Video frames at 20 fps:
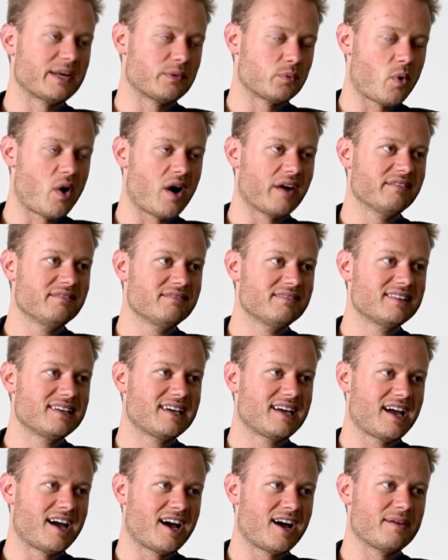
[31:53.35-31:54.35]
won
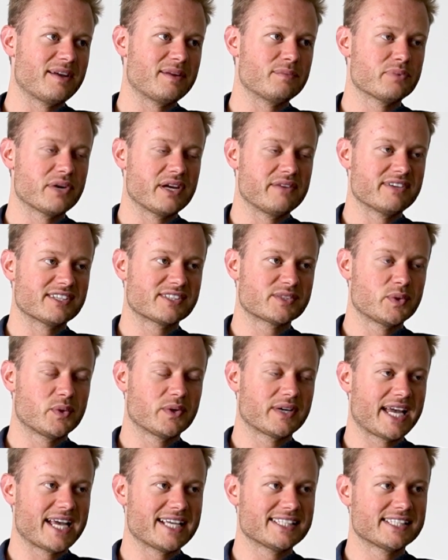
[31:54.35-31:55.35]
in previous
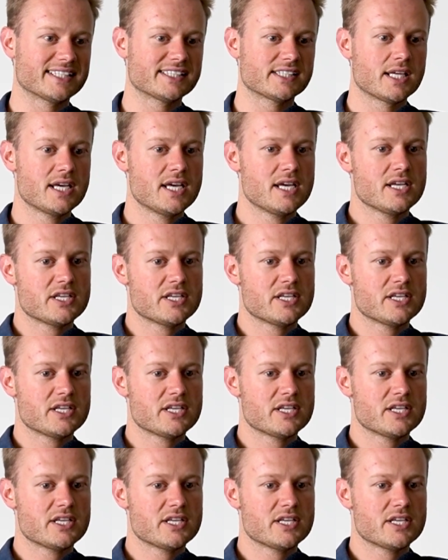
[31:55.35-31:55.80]
court cases.